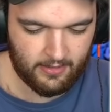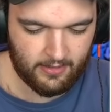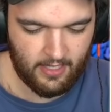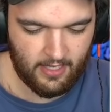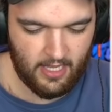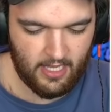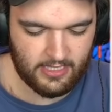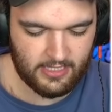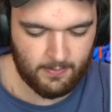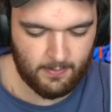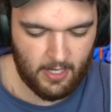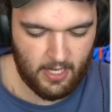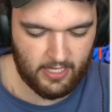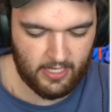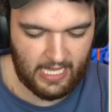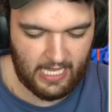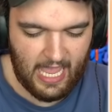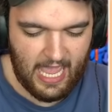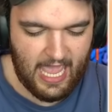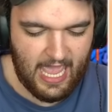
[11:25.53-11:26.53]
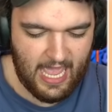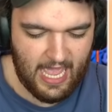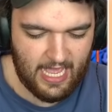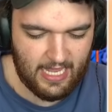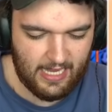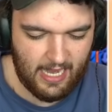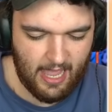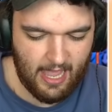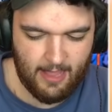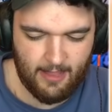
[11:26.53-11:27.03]
Cosmog
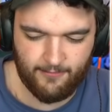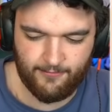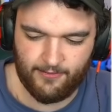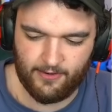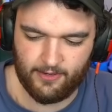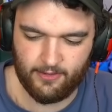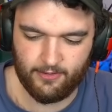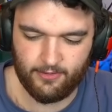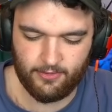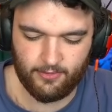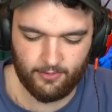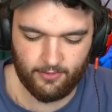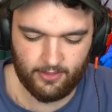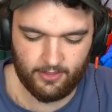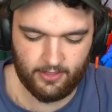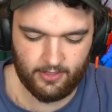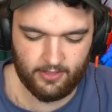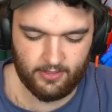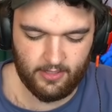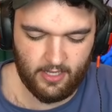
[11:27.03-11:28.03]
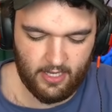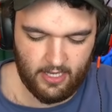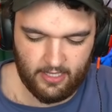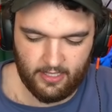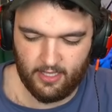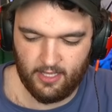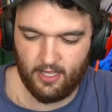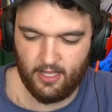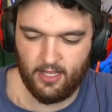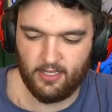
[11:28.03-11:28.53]
and a Ferrothorn
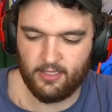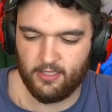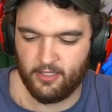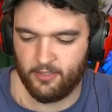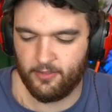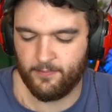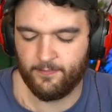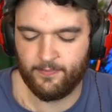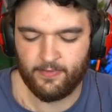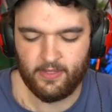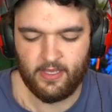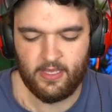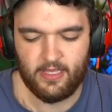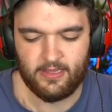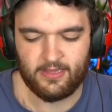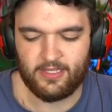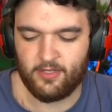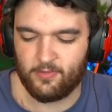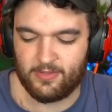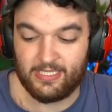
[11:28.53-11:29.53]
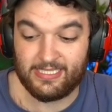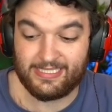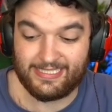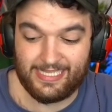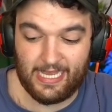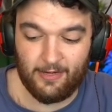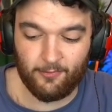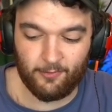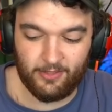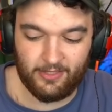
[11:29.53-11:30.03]
non-hollow. Dude, this
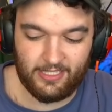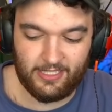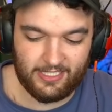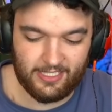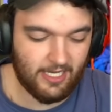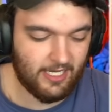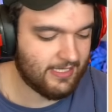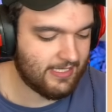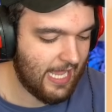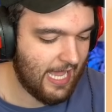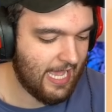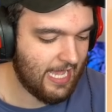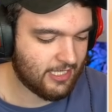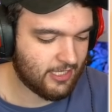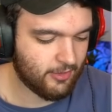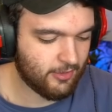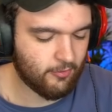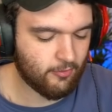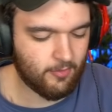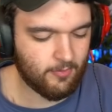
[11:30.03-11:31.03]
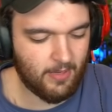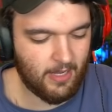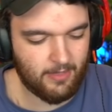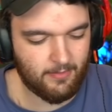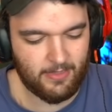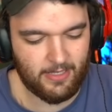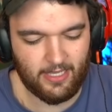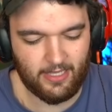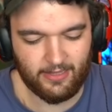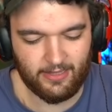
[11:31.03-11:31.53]
set really does actually
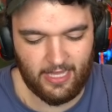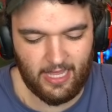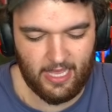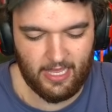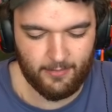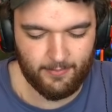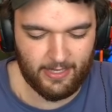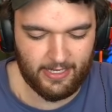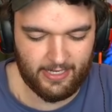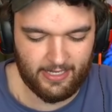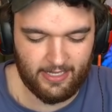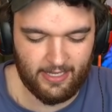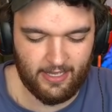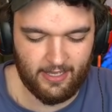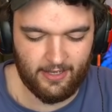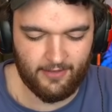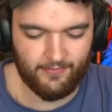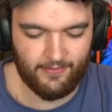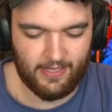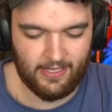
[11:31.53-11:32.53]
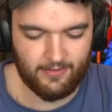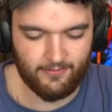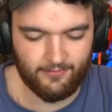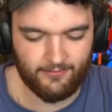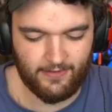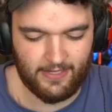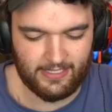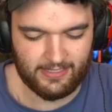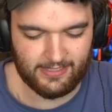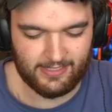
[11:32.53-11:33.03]
remind me a lot about of Hidden
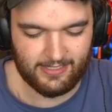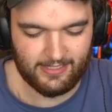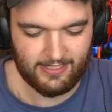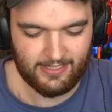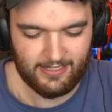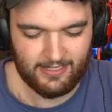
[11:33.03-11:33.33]
Fates.